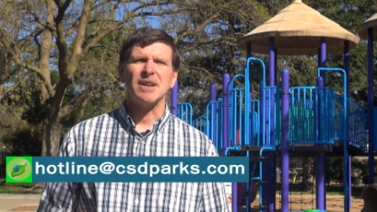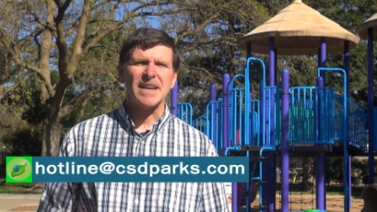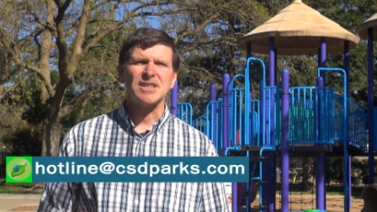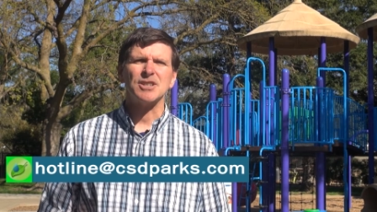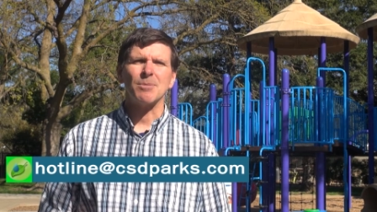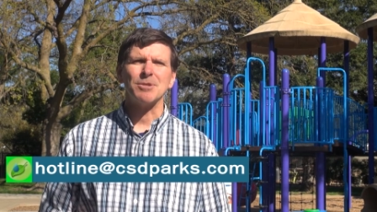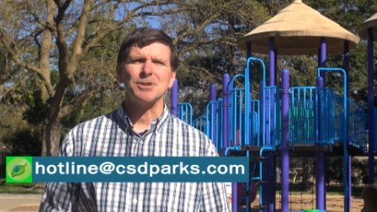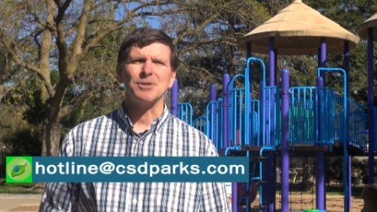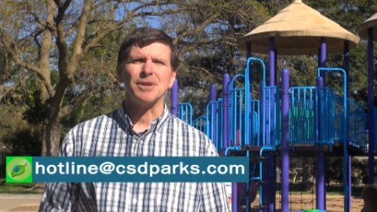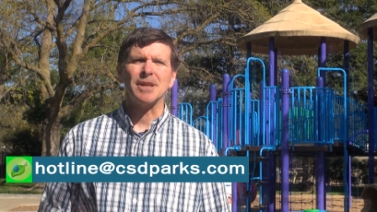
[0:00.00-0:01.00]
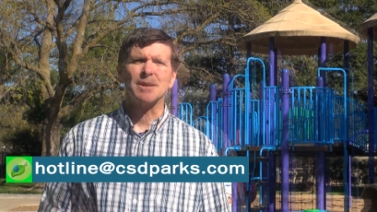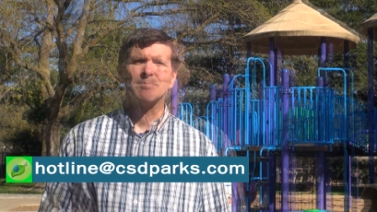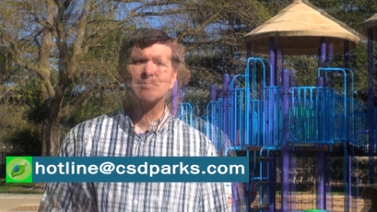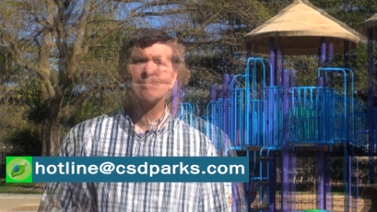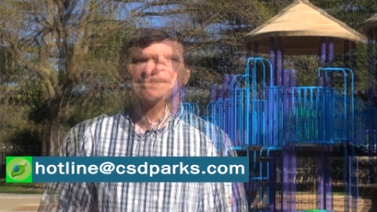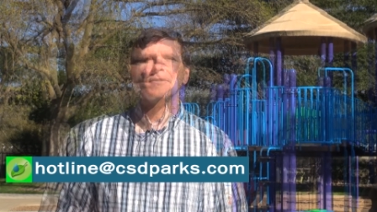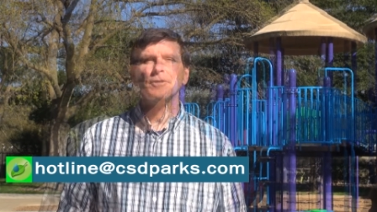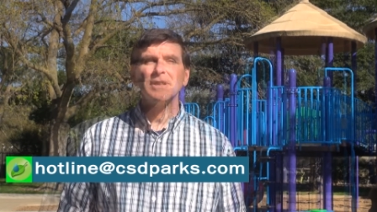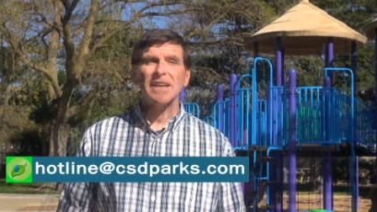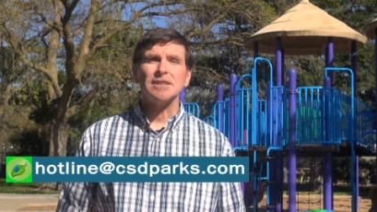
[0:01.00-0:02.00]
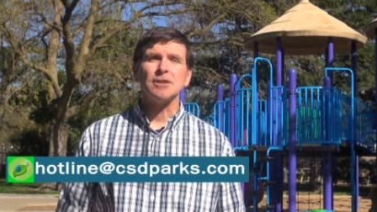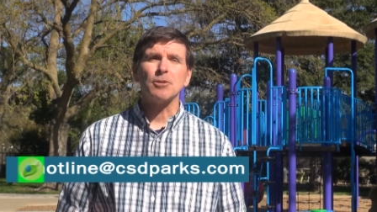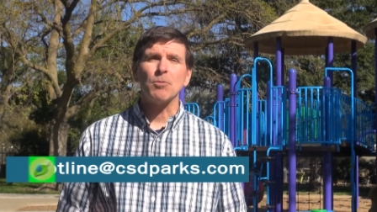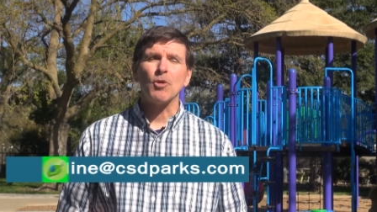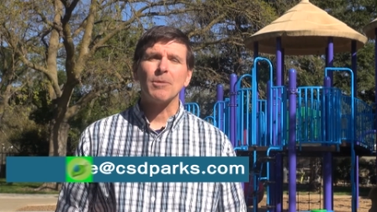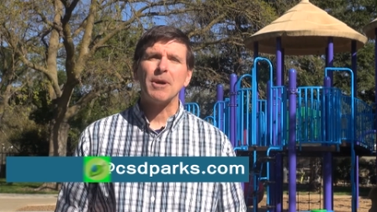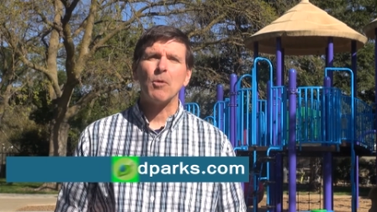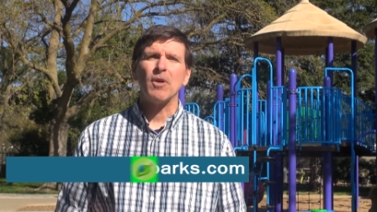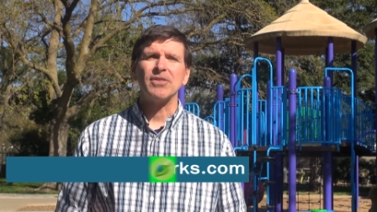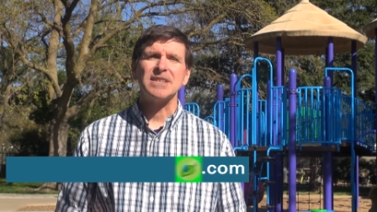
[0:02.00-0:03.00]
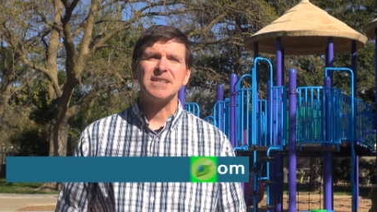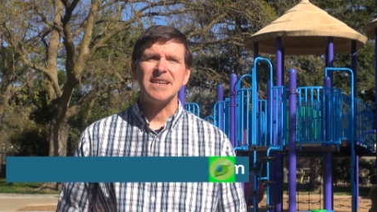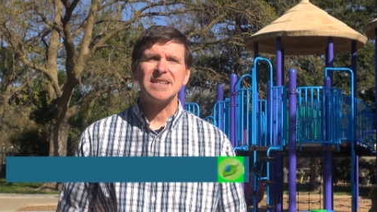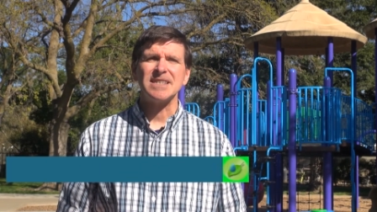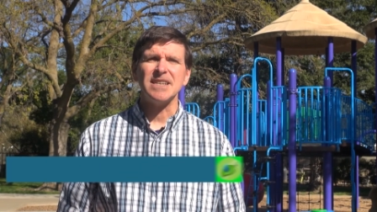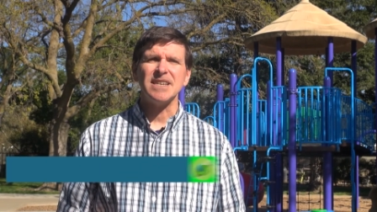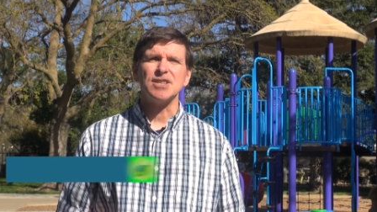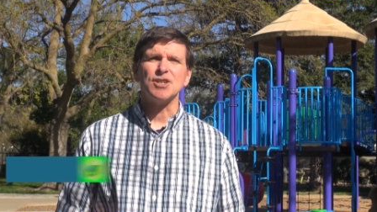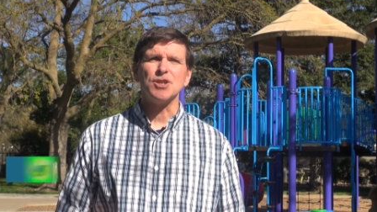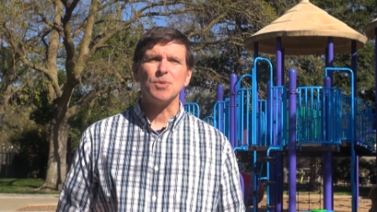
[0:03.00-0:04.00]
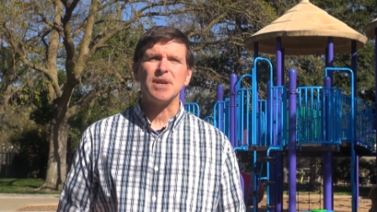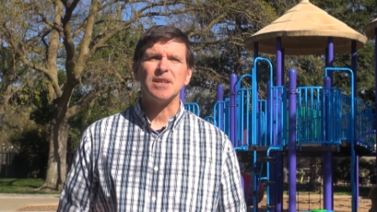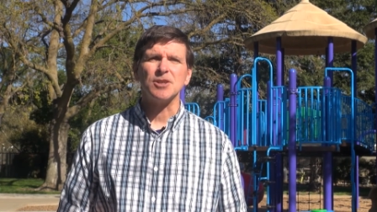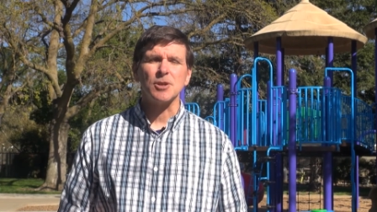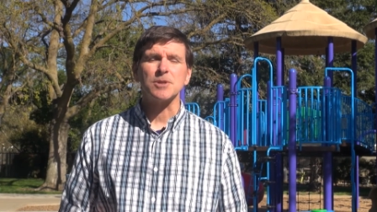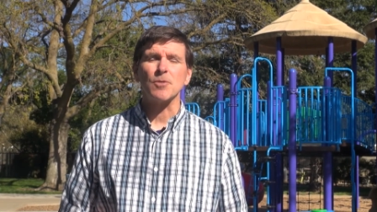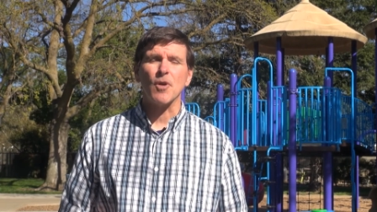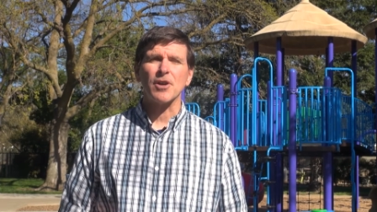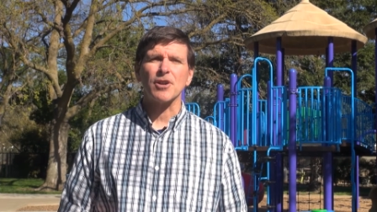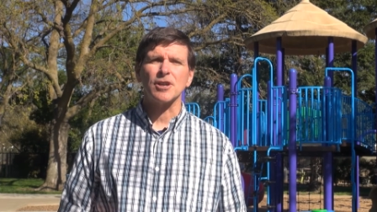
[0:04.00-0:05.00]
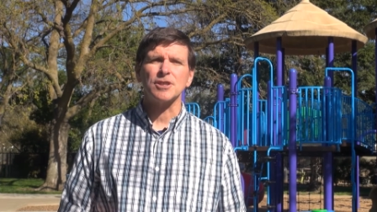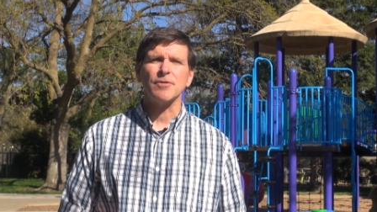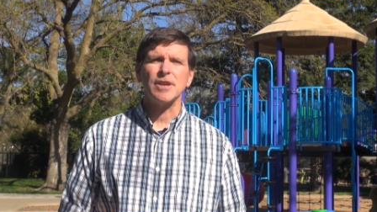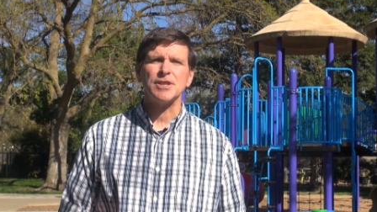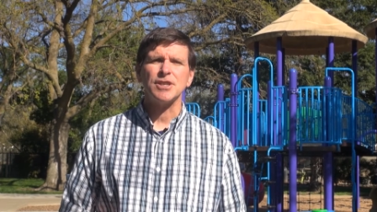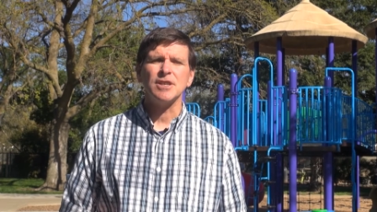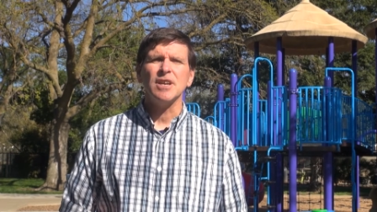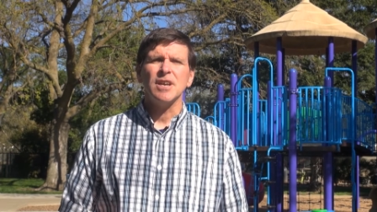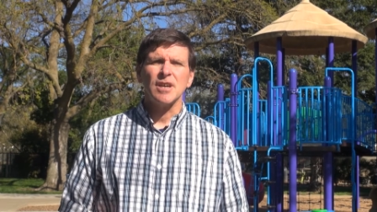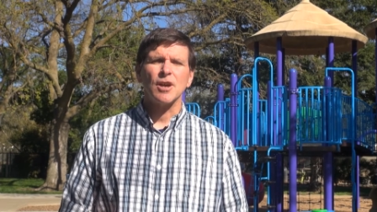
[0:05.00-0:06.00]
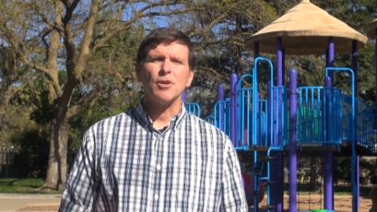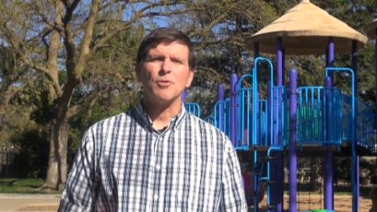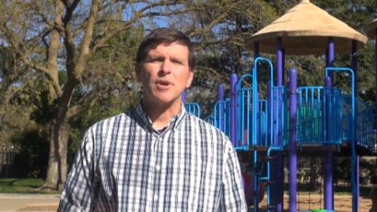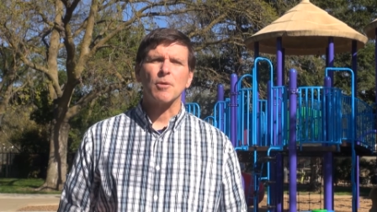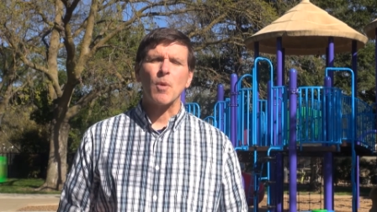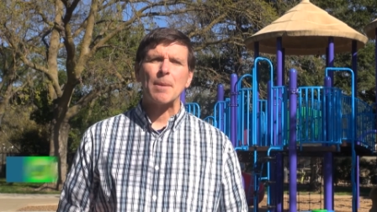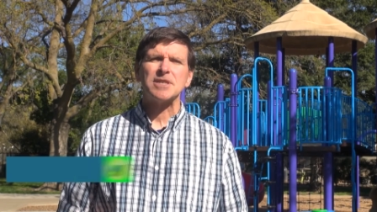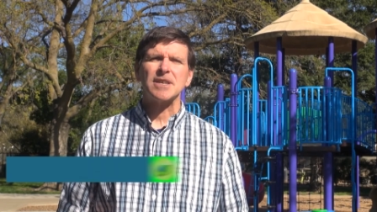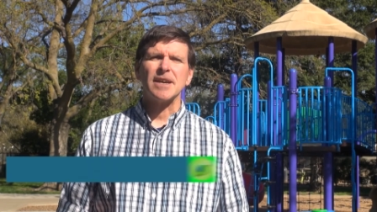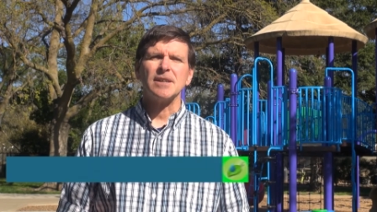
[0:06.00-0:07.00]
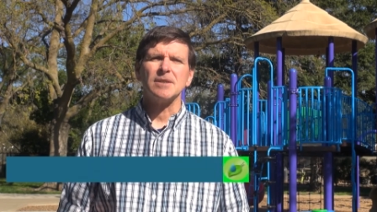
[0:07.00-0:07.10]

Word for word: next opportunity. If you'd like to learn more about what the CSD is doing in terms of water conservation, go to our website,